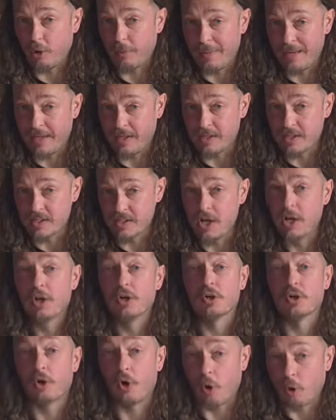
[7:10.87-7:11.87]
makers
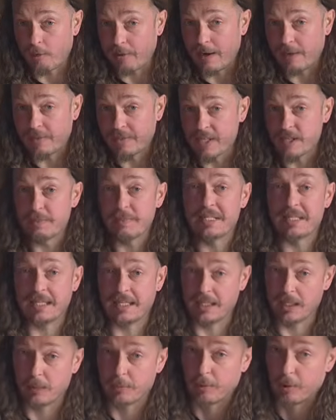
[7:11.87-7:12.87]
got around this
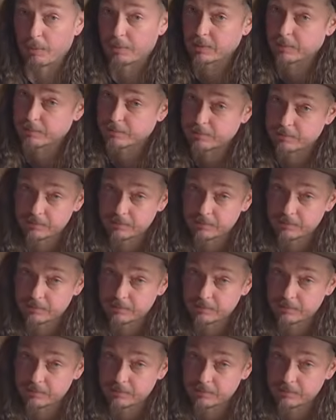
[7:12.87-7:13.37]
particular problem.